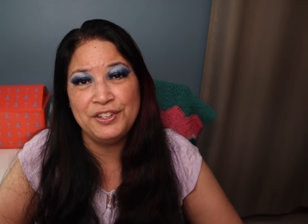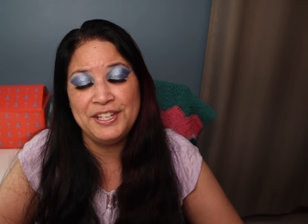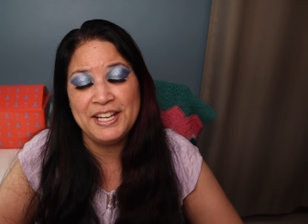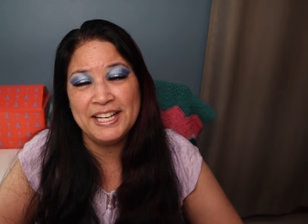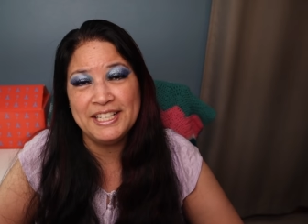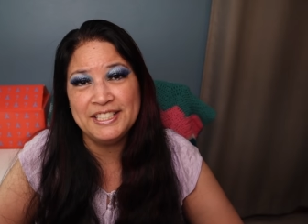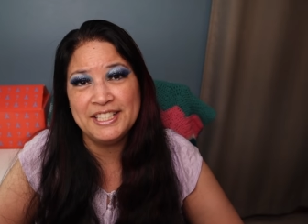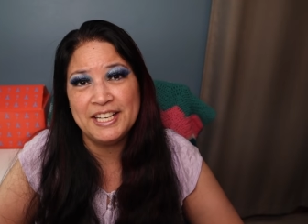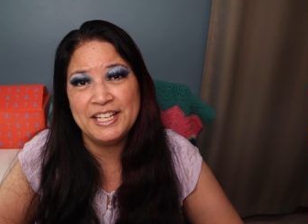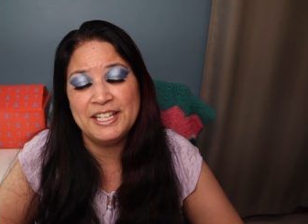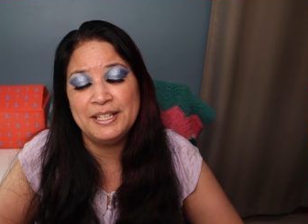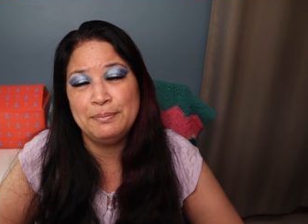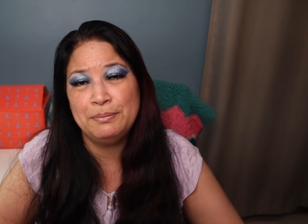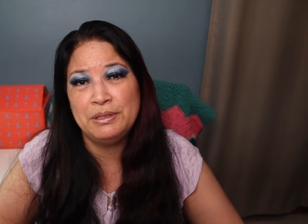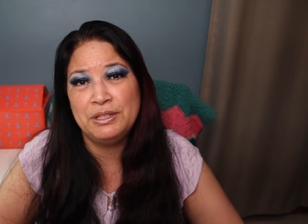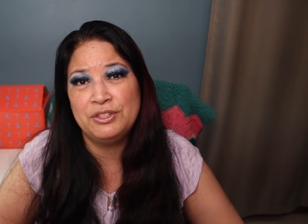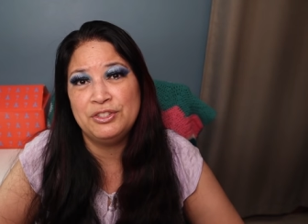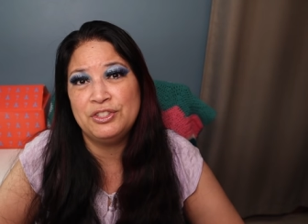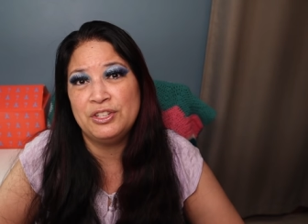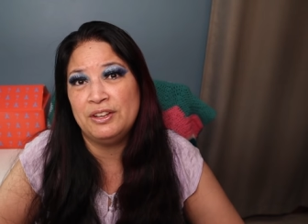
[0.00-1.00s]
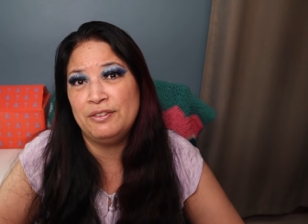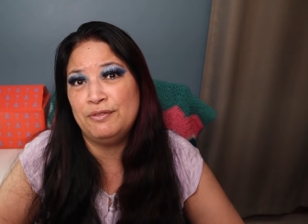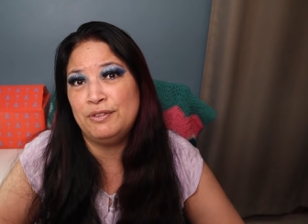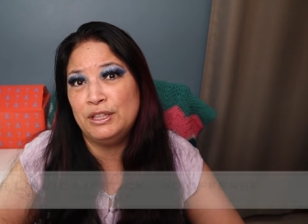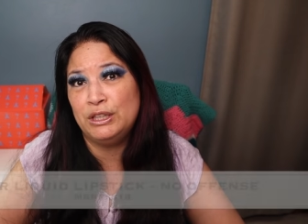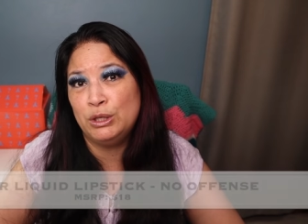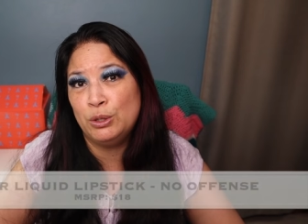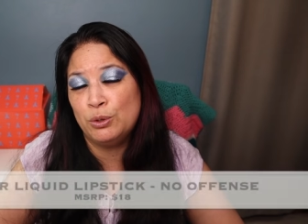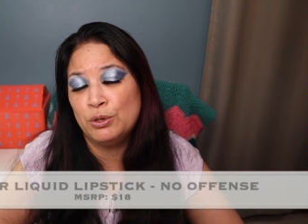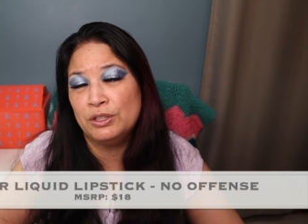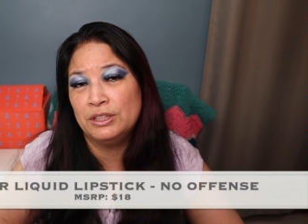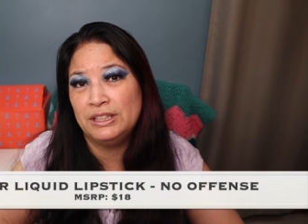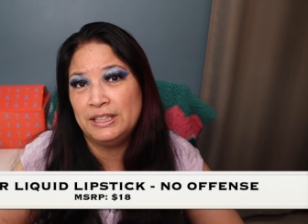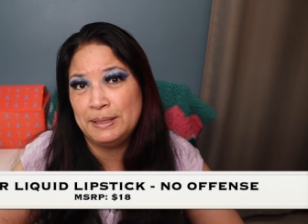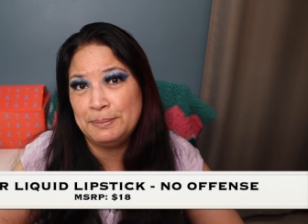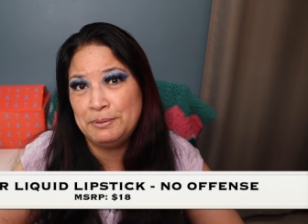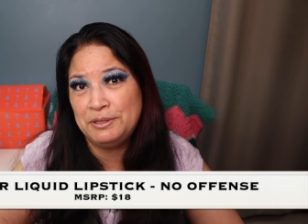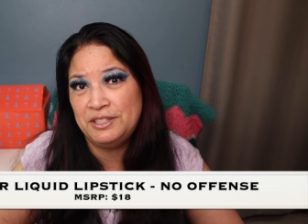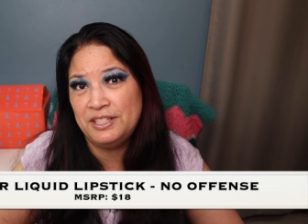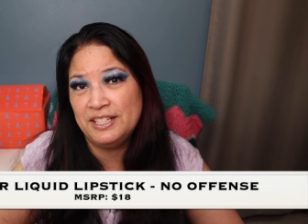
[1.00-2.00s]
the next item is a velour
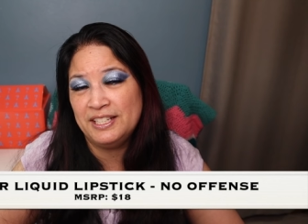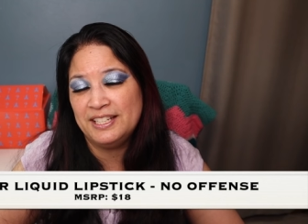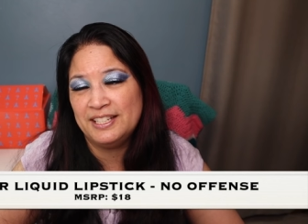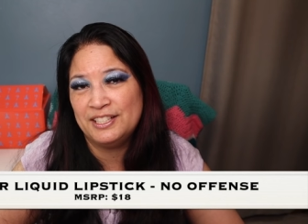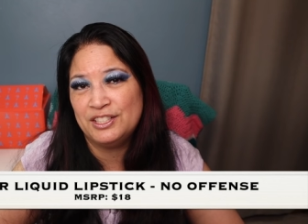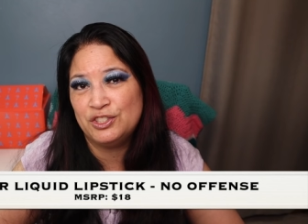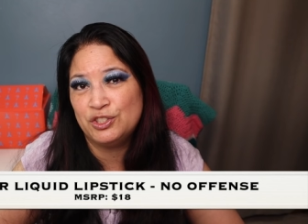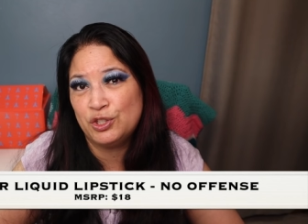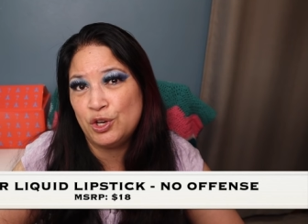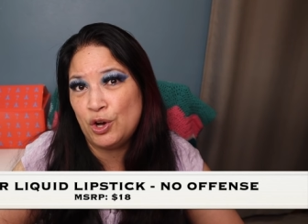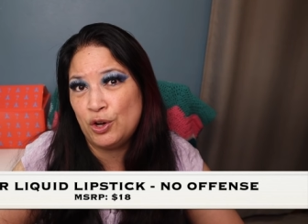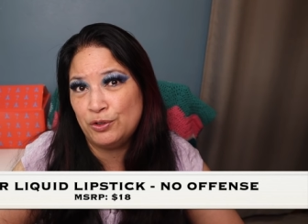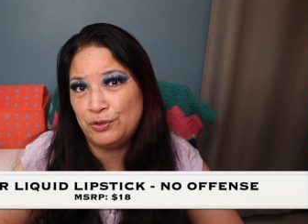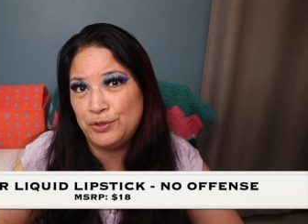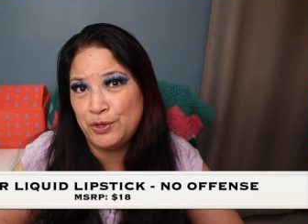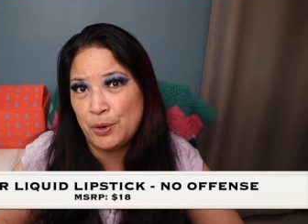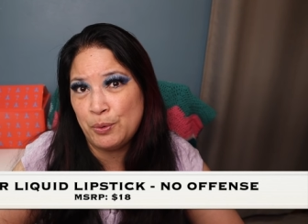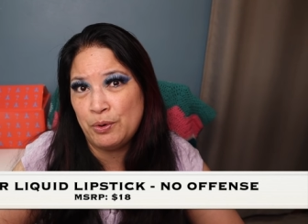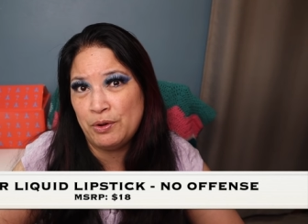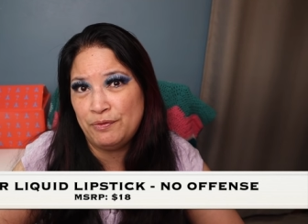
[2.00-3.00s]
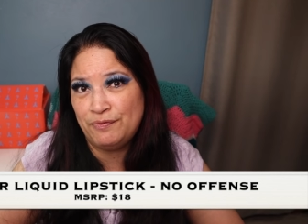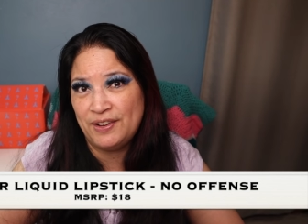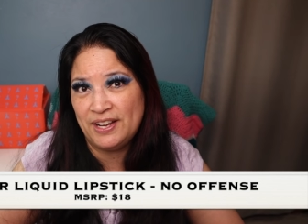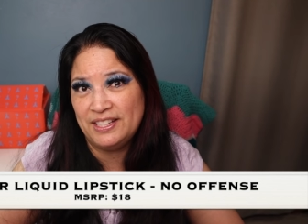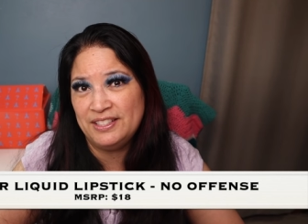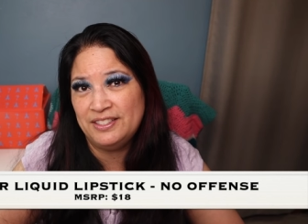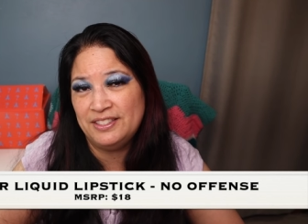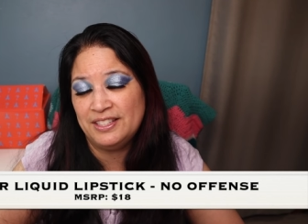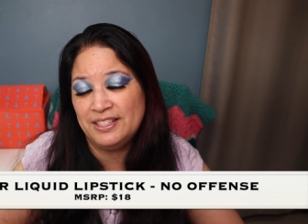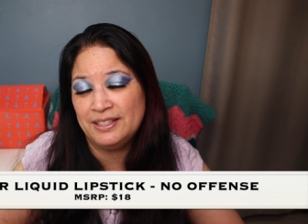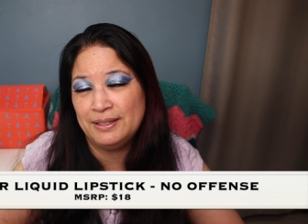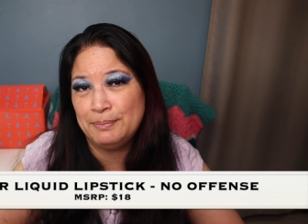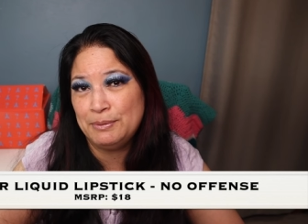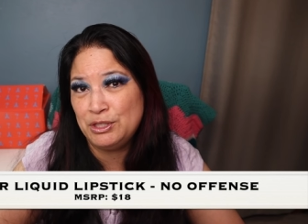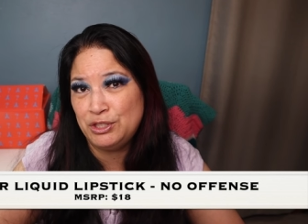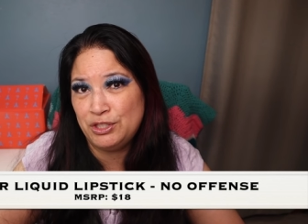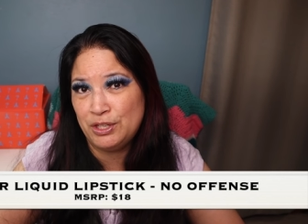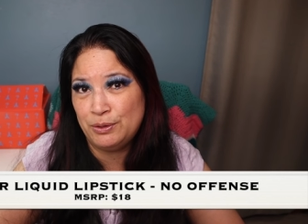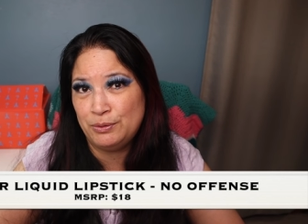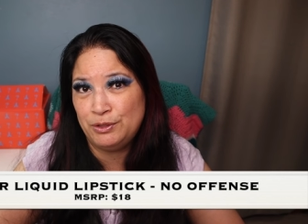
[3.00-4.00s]
lipstick and it's called No Offense and let
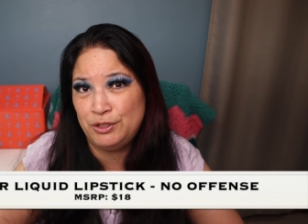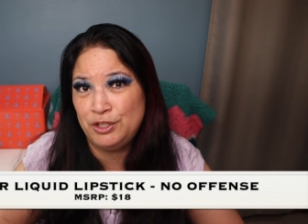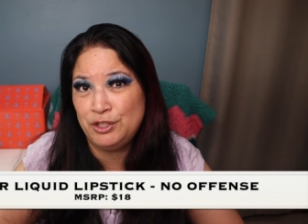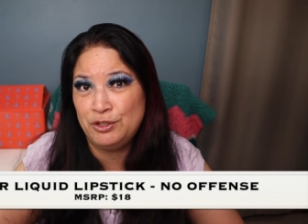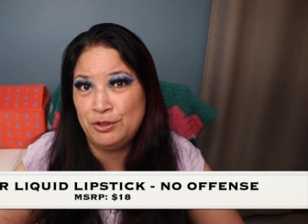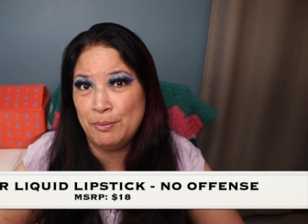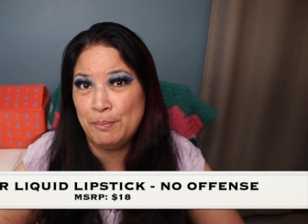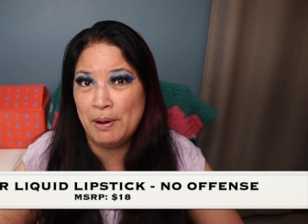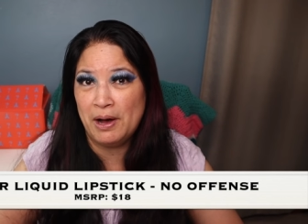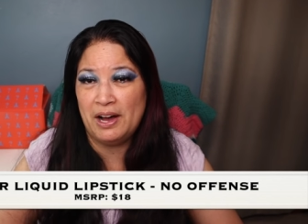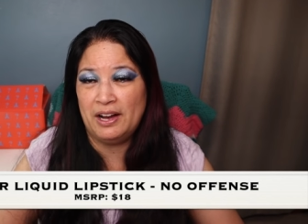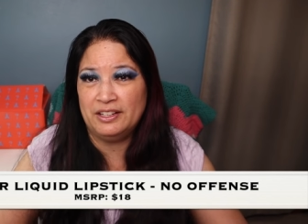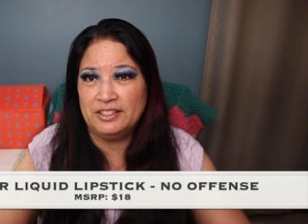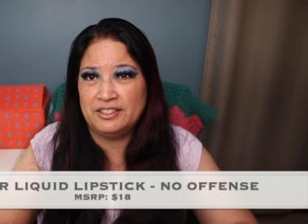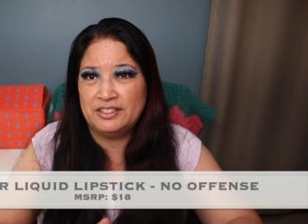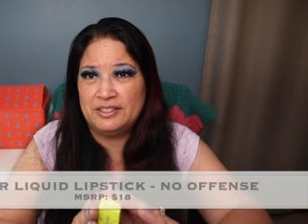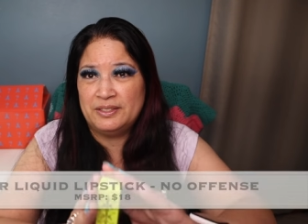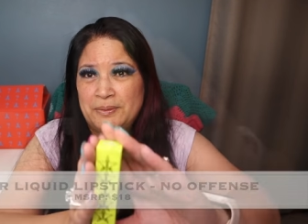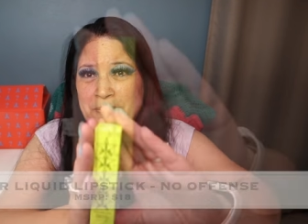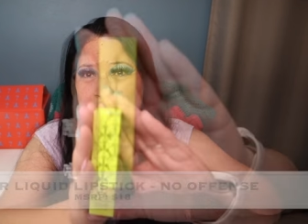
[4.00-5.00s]
me show you the box.